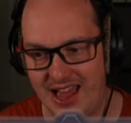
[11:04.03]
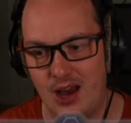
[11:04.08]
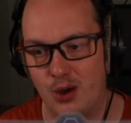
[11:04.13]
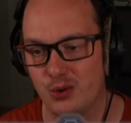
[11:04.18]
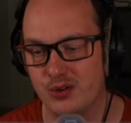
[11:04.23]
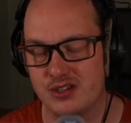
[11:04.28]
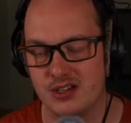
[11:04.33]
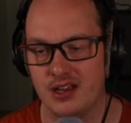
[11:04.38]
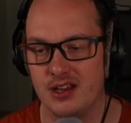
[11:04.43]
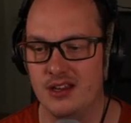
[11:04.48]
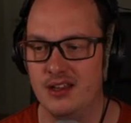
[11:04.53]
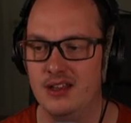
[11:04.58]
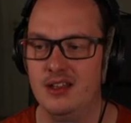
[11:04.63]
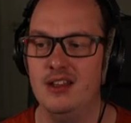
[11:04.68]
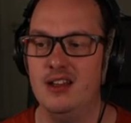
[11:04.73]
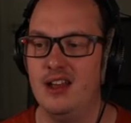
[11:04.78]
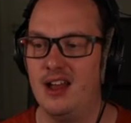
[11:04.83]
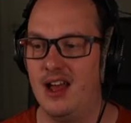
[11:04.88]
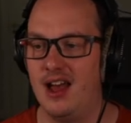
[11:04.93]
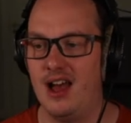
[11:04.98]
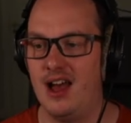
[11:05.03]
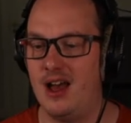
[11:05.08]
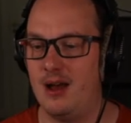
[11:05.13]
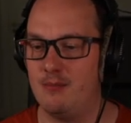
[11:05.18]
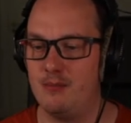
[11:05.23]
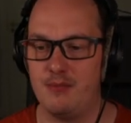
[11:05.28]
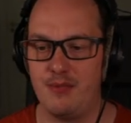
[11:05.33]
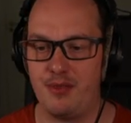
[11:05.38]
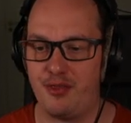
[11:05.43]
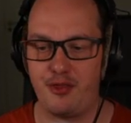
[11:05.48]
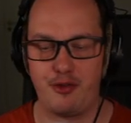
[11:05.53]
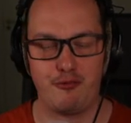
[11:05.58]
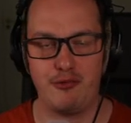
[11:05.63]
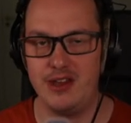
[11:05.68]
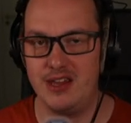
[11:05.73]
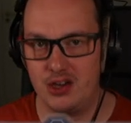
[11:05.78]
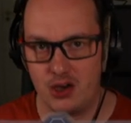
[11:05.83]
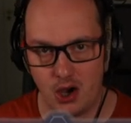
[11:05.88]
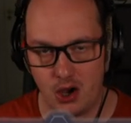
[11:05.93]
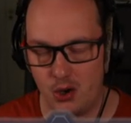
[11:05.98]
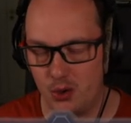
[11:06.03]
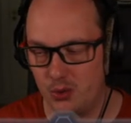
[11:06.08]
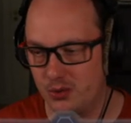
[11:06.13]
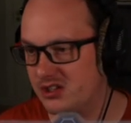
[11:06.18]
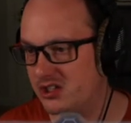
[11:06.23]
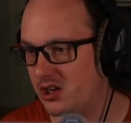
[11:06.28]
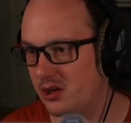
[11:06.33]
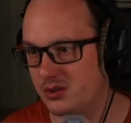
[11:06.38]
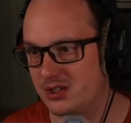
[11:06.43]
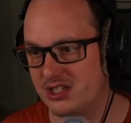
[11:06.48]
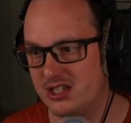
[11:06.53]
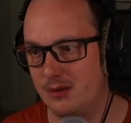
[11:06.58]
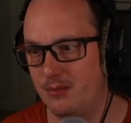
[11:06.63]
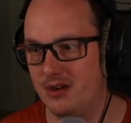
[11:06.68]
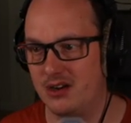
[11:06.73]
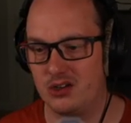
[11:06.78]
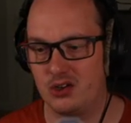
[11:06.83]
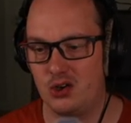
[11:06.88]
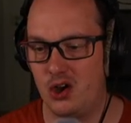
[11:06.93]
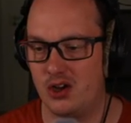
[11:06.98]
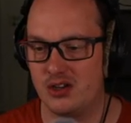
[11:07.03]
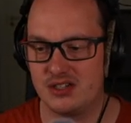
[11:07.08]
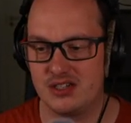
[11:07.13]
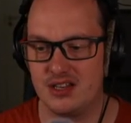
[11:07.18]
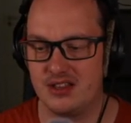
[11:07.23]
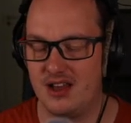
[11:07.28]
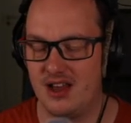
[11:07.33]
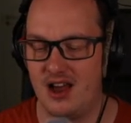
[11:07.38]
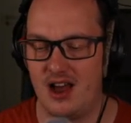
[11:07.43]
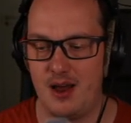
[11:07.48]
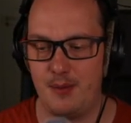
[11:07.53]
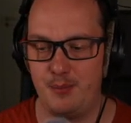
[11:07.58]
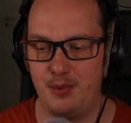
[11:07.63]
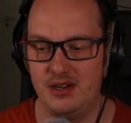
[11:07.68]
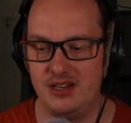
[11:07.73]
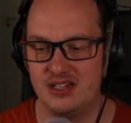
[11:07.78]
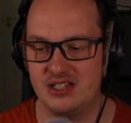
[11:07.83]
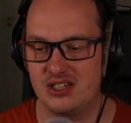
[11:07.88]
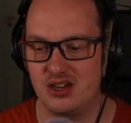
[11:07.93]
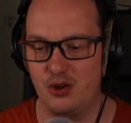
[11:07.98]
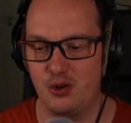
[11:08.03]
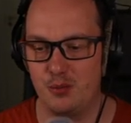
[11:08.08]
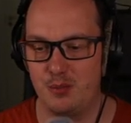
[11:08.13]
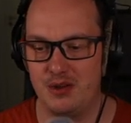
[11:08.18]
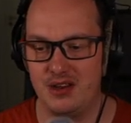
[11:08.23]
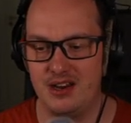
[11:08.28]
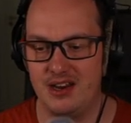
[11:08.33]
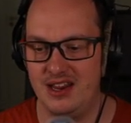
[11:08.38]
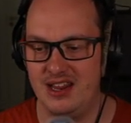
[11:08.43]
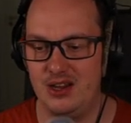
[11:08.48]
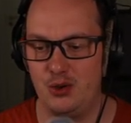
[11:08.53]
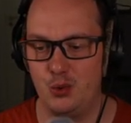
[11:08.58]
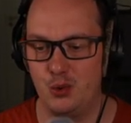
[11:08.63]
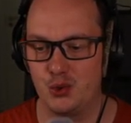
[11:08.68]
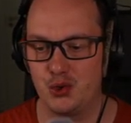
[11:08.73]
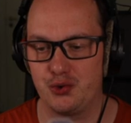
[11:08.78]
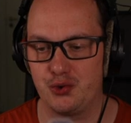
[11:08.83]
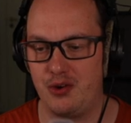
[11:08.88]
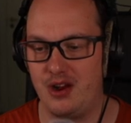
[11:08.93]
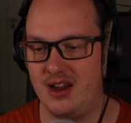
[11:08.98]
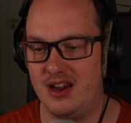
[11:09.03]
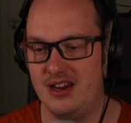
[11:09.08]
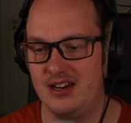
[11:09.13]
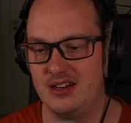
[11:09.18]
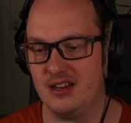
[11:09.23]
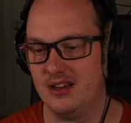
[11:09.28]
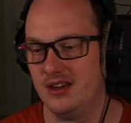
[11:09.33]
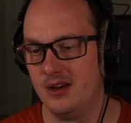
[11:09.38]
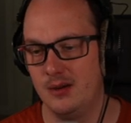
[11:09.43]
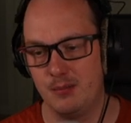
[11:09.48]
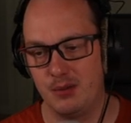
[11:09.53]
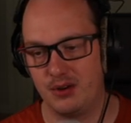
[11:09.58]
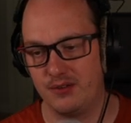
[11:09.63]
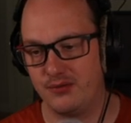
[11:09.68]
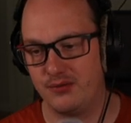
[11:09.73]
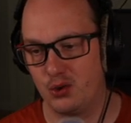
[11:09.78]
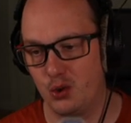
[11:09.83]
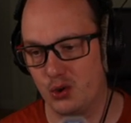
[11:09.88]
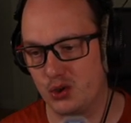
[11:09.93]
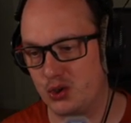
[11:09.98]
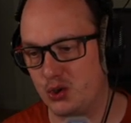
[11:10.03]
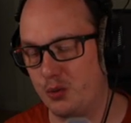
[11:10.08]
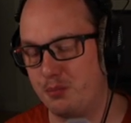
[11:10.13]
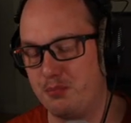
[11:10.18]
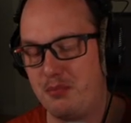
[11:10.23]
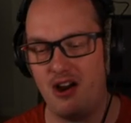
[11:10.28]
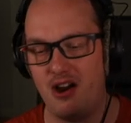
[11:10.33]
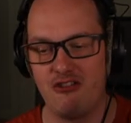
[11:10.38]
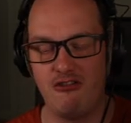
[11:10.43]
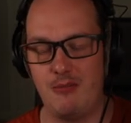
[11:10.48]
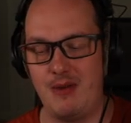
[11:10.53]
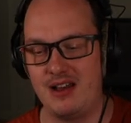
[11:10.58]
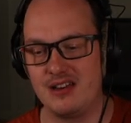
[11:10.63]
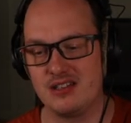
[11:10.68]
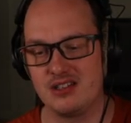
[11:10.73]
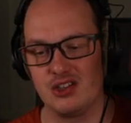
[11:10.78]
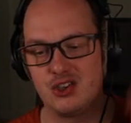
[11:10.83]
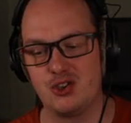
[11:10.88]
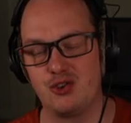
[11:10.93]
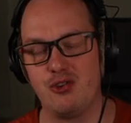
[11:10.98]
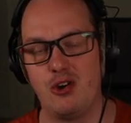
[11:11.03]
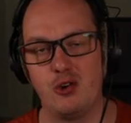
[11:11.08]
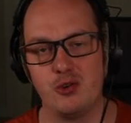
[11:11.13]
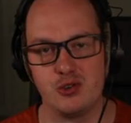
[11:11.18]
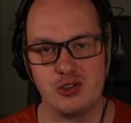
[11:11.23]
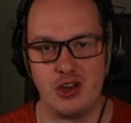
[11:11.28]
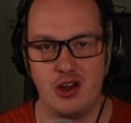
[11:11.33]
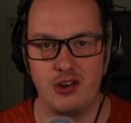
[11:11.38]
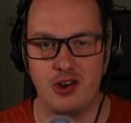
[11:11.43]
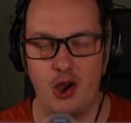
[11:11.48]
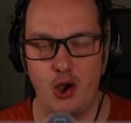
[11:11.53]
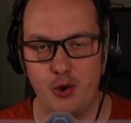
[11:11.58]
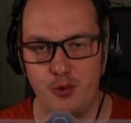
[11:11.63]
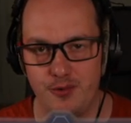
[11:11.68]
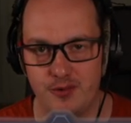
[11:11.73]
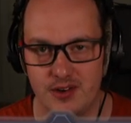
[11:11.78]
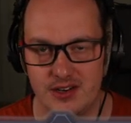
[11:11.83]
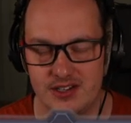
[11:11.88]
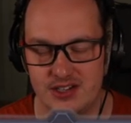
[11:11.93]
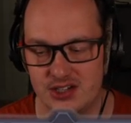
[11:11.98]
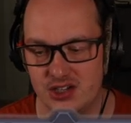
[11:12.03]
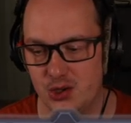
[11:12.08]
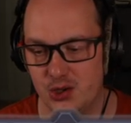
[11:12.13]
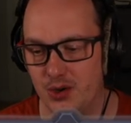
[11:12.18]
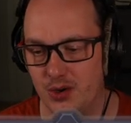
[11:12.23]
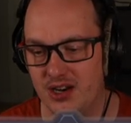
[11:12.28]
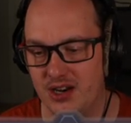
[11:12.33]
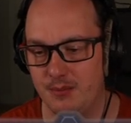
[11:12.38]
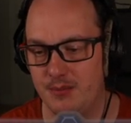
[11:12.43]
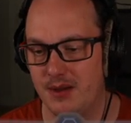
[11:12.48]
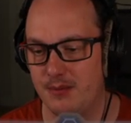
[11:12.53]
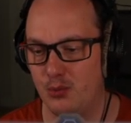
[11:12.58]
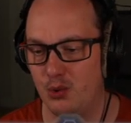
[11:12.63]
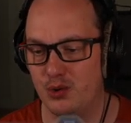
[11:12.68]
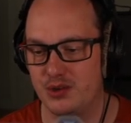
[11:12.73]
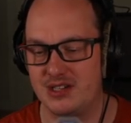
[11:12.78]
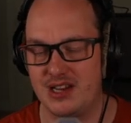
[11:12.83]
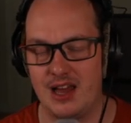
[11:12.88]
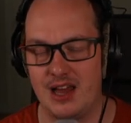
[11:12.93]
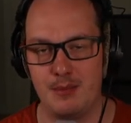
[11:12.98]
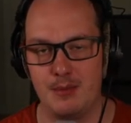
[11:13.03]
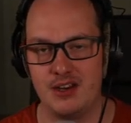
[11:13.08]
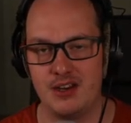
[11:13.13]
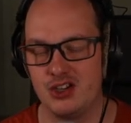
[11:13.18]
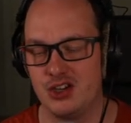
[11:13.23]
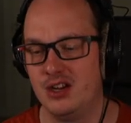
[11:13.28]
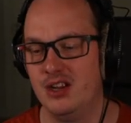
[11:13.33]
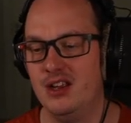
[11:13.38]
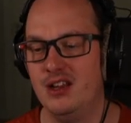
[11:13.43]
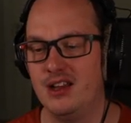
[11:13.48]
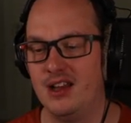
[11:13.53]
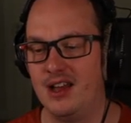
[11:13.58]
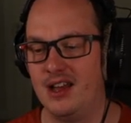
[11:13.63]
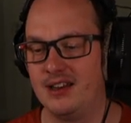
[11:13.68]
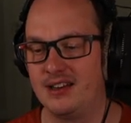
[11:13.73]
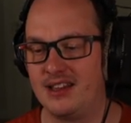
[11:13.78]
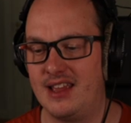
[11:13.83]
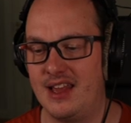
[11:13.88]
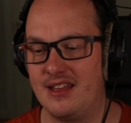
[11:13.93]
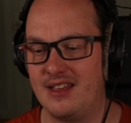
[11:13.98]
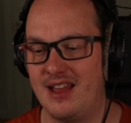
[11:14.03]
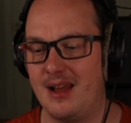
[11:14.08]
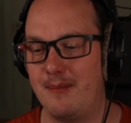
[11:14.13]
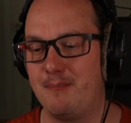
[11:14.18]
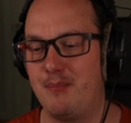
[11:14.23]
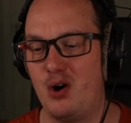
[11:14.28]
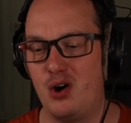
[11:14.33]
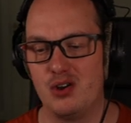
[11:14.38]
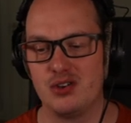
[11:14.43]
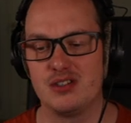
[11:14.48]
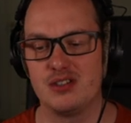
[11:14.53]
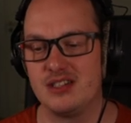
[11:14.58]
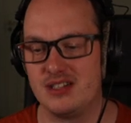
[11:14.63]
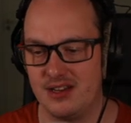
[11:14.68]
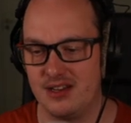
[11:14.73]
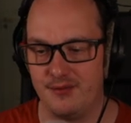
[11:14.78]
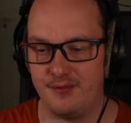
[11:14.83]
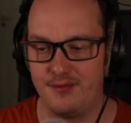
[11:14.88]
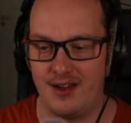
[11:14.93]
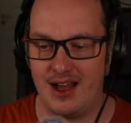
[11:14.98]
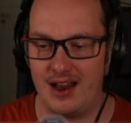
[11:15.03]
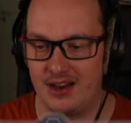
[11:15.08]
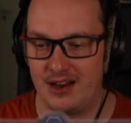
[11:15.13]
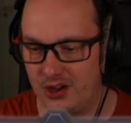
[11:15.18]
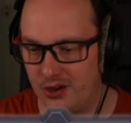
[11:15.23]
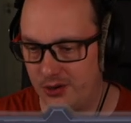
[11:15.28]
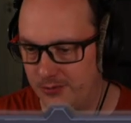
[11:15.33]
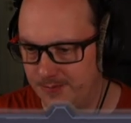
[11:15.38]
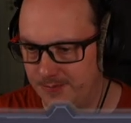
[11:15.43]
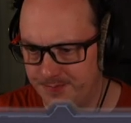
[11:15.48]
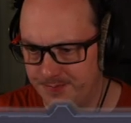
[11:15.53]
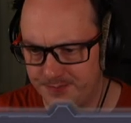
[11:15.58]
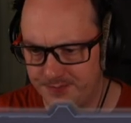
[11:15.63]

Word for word: counter. Um, three gold, so similar cost to the harpies, so it would be an equal trade, but of course your pyromancer strolls on, hopefully to do a little bit more damage and get that positive value.